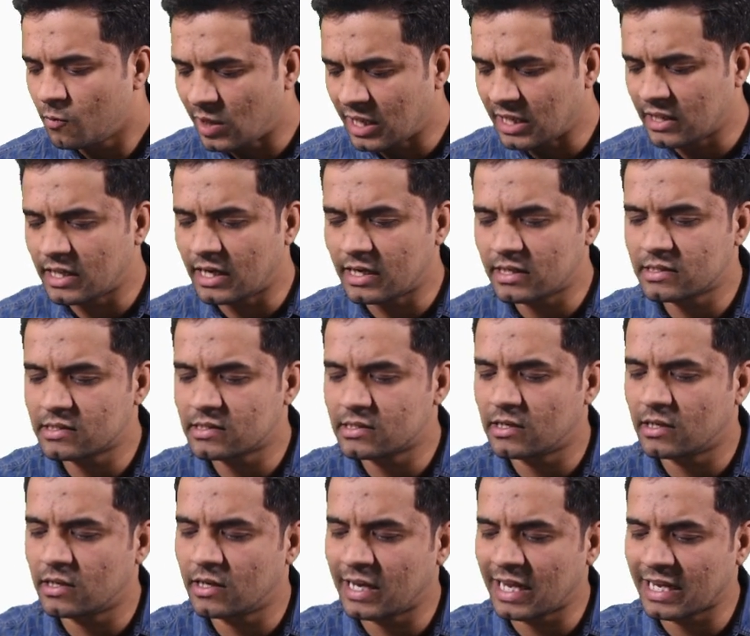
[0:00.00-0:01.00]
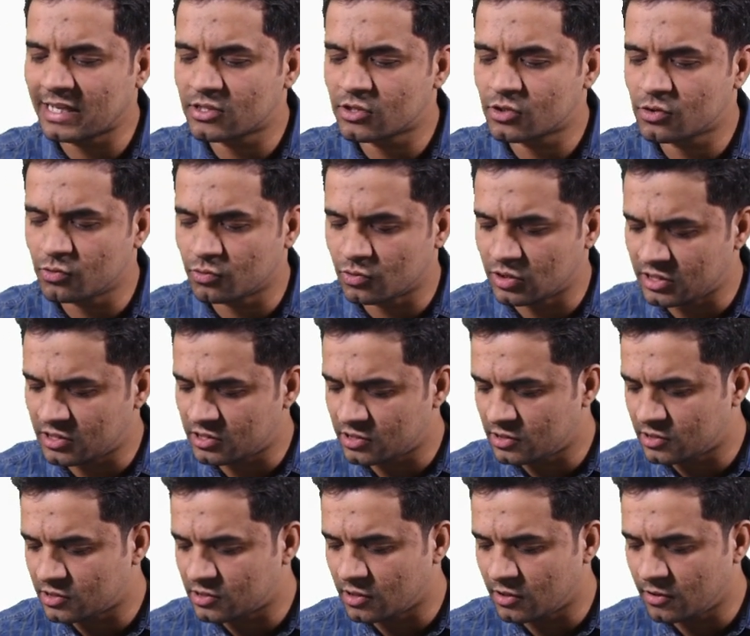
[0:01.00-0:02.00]
Well, that is the next to
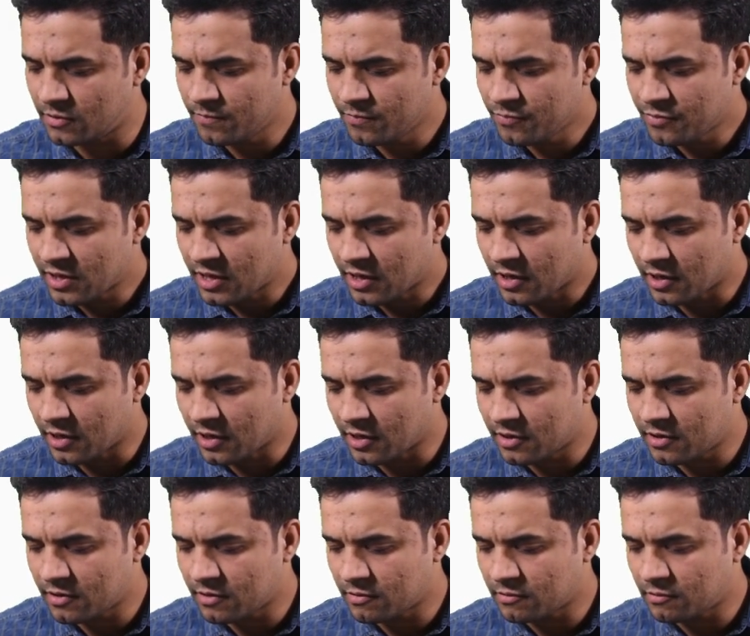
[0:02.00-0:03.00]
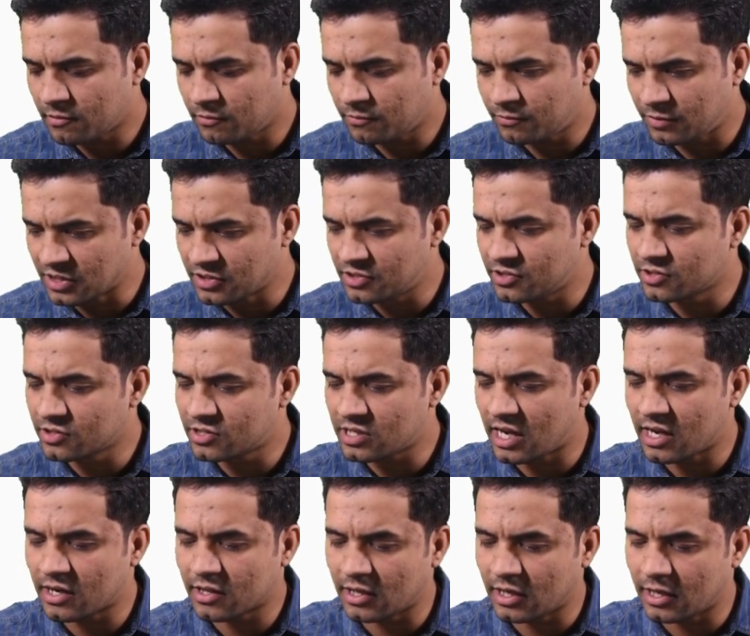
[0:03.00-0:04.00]
this is the here
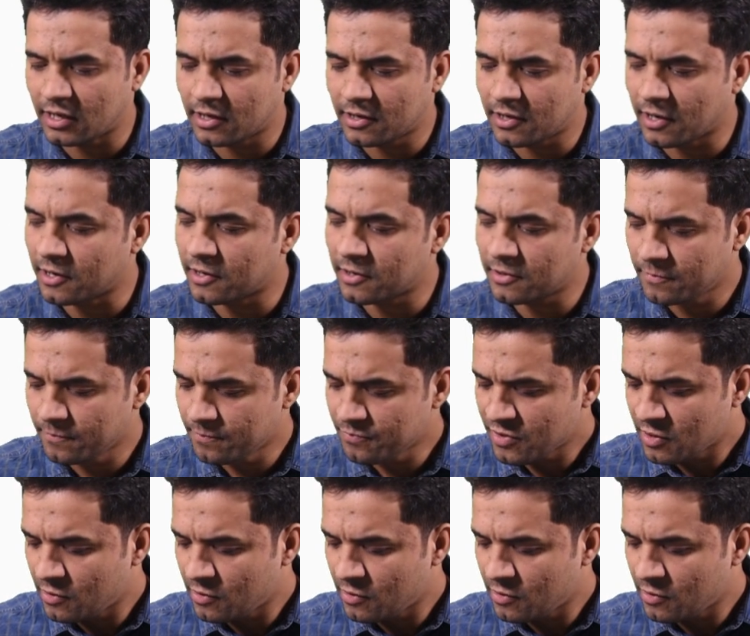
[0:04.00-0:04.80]
functions are there here.